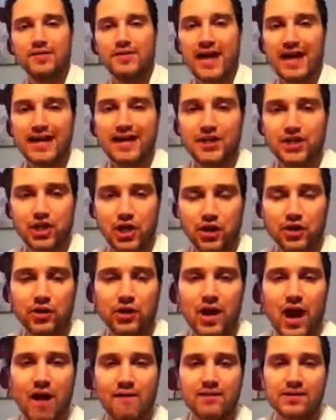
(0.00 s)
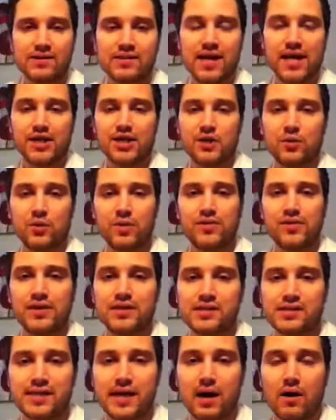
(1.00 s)
that internal conversation with
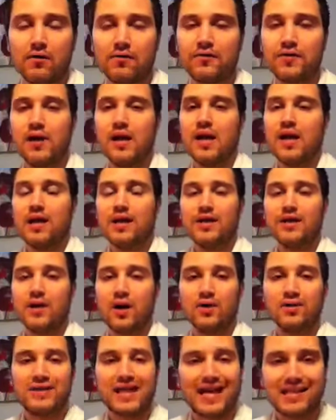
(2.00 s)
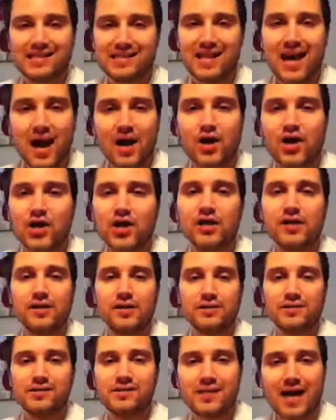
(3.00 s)
yourself, you know, that's not
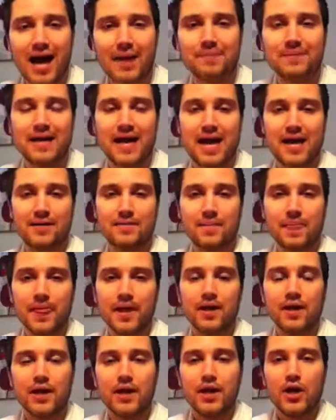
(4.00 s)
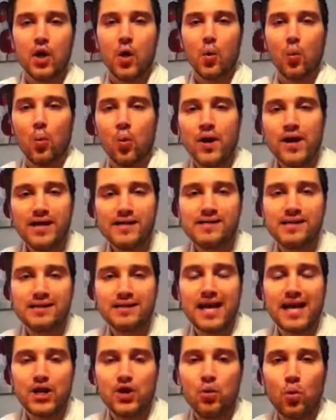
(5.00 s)
good. Stop that. What is
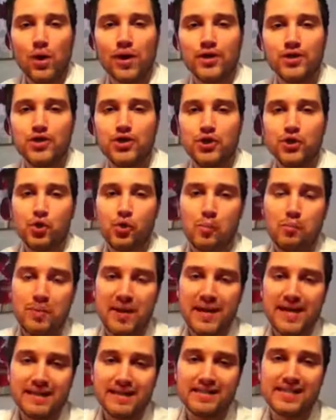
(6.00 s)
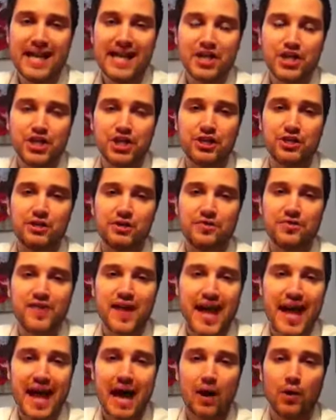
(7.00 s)
it that you want to do? Be intentional
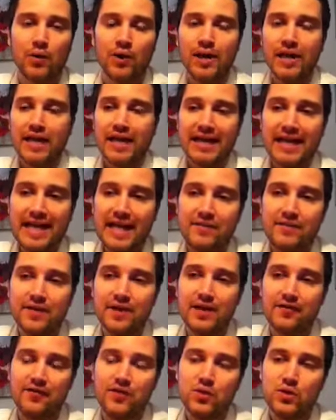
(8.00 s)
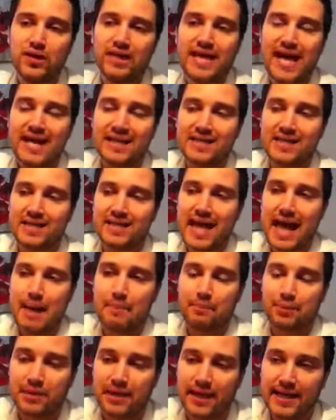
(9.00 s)
now, even if you get to
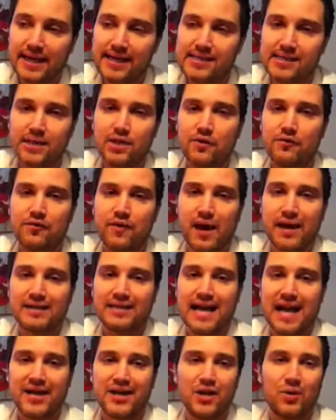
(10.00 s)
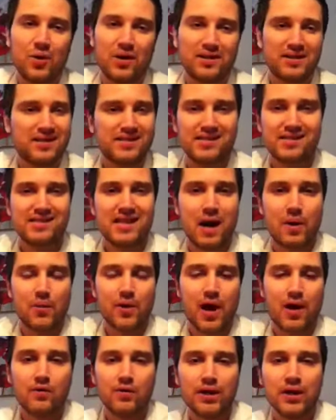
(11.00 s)
that place and you find out, you know what, this is not
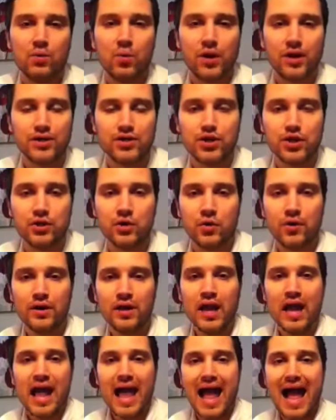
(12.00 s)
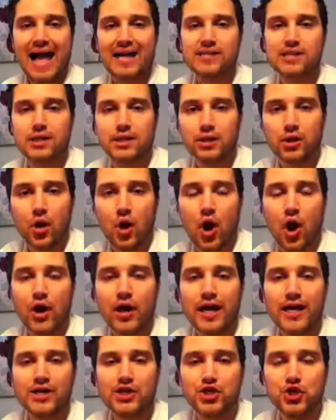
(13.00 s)
what I really want to do. As
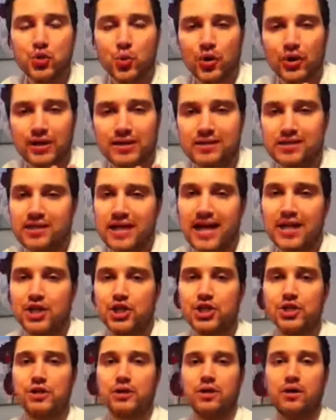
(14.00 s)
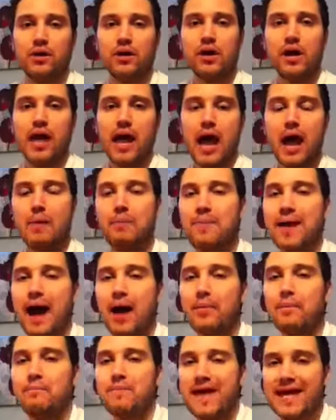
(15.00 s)
long as you are intentional
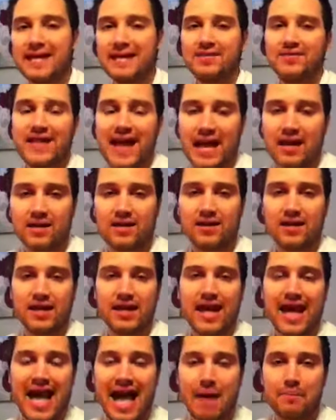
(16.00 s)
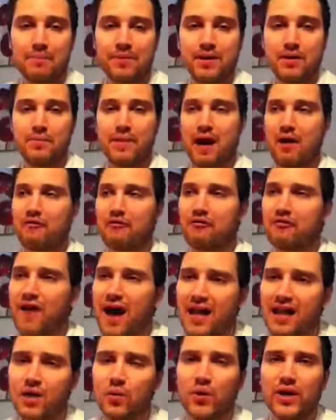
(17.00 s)
about making that thing happen, about
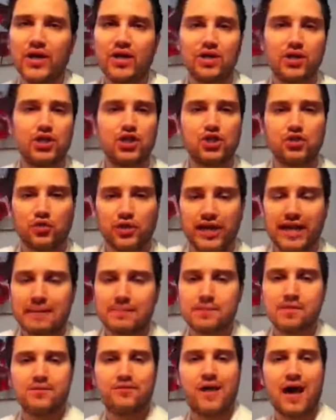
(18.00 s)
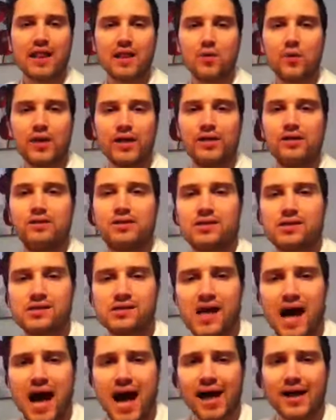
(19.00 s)
following your dreams, following your
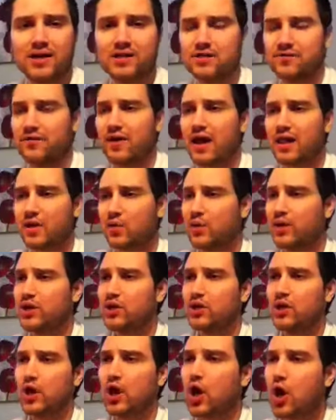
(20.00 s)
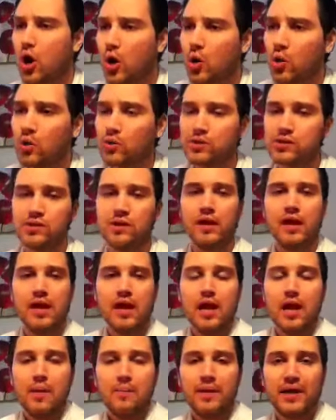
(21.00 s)
desires, following your goals,
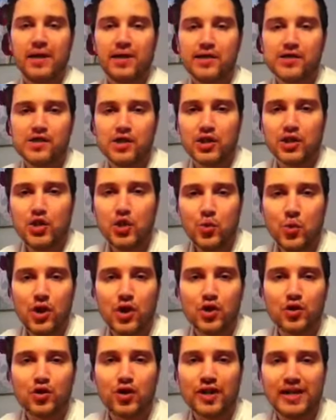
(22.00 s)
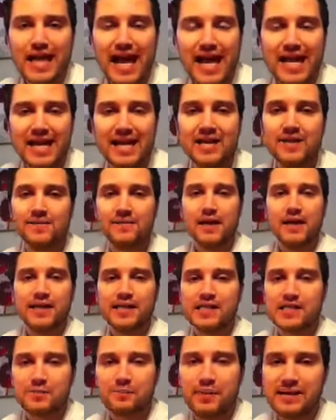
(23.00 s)
because you were created
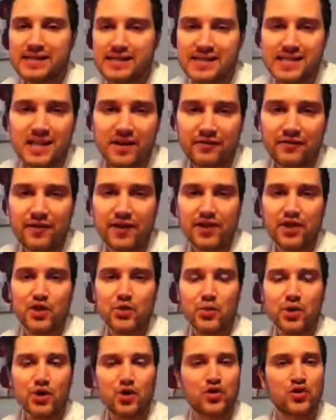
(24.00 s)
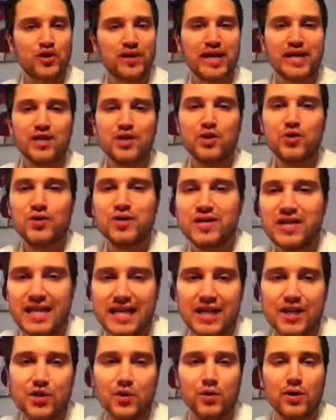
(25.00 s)
specific, you were created
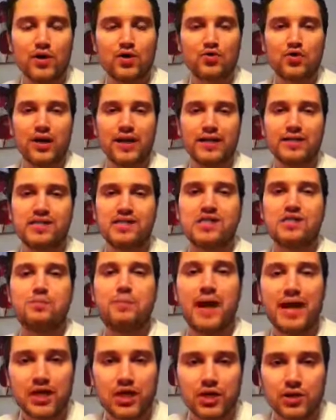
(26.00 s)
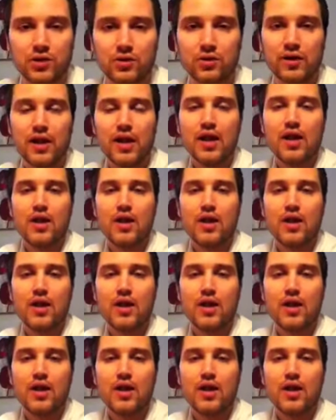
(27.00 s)
unique, you were created special.